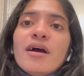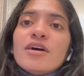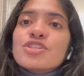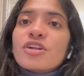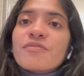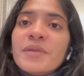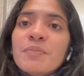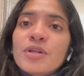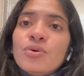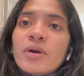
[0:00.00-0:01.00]
sort of
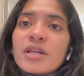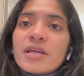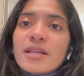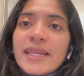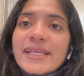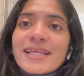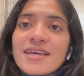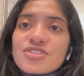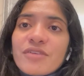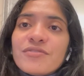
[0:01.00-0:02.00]
people who were linked
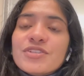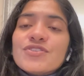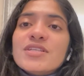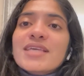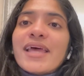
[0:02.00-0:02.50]
as references,